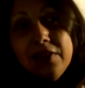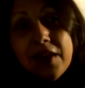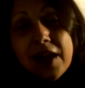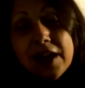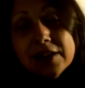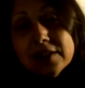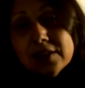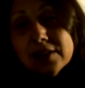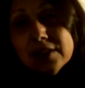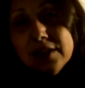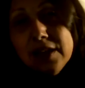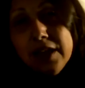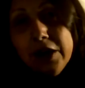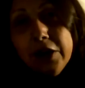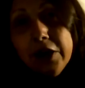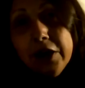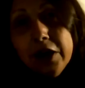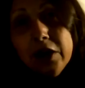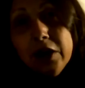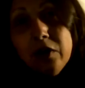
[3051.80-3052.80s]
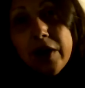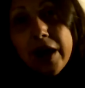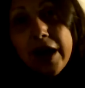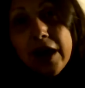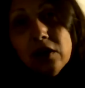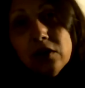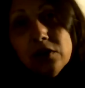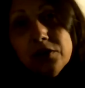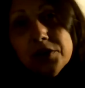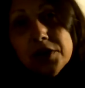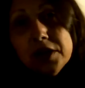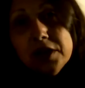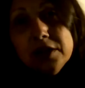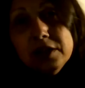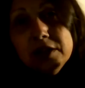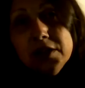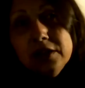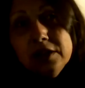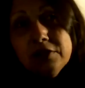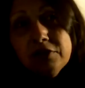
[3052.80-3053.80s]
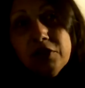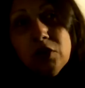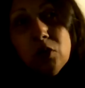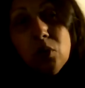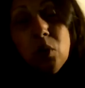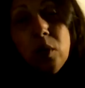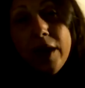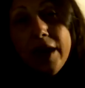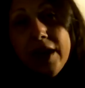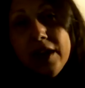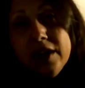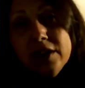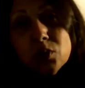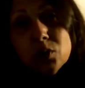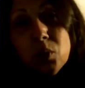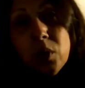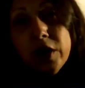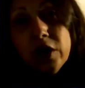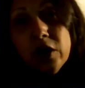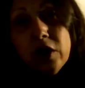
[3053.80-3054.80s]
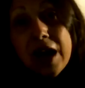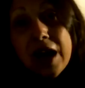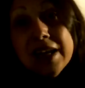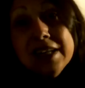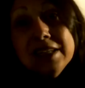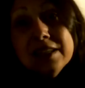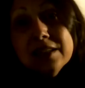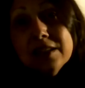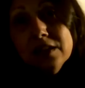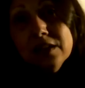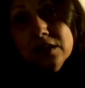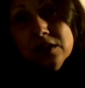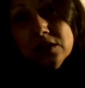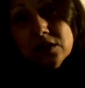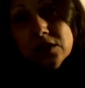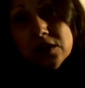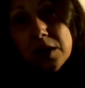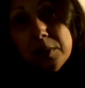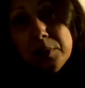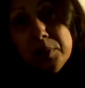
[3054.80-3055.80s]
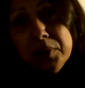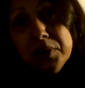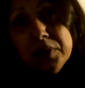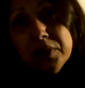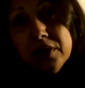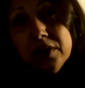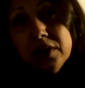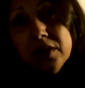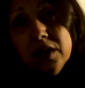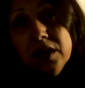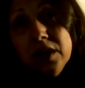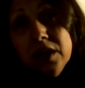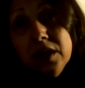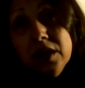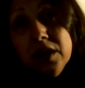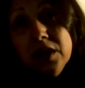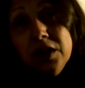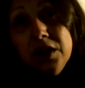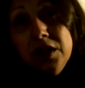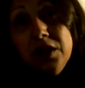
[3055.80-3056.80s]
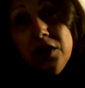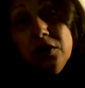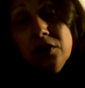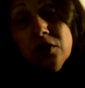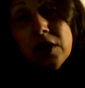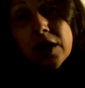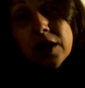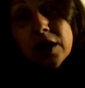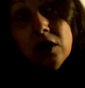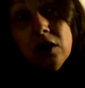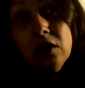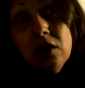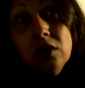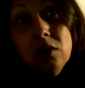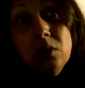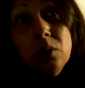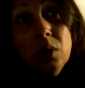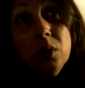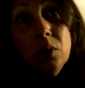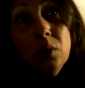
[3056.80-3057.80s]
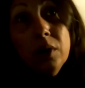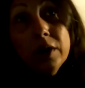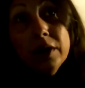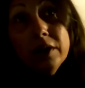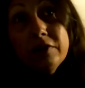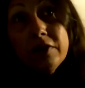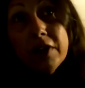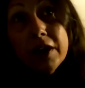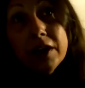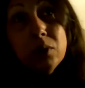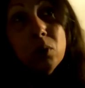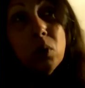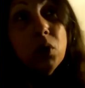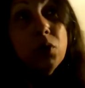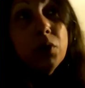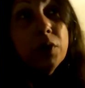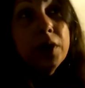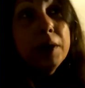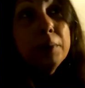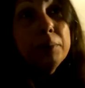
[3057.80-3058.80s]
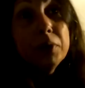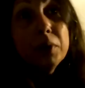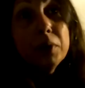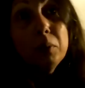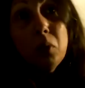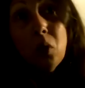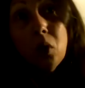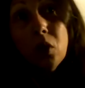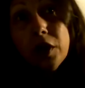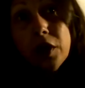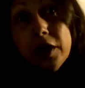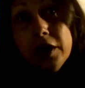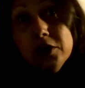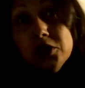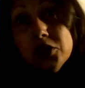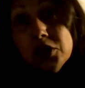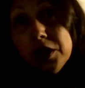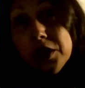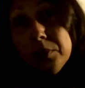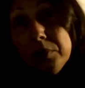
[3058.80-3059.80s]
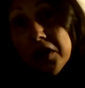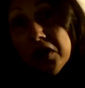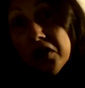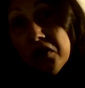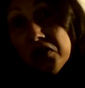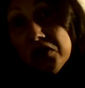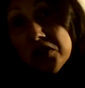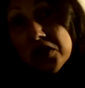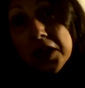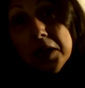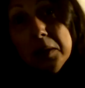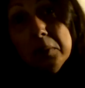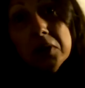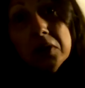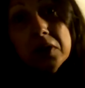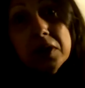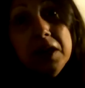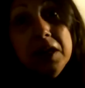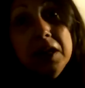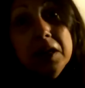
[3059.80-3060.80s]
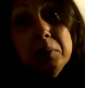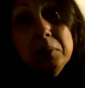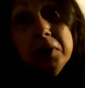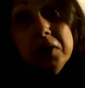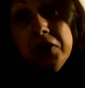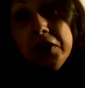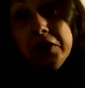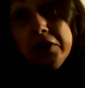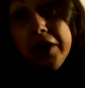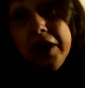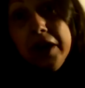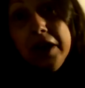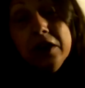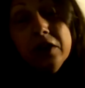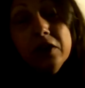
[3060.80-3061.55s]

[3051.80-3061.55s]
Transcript: that scenario out in different ways where I didn't stop it. You know, like, oh, well, what if I'd have woken up in the morning and she'd have been on the table and he'd have been there eating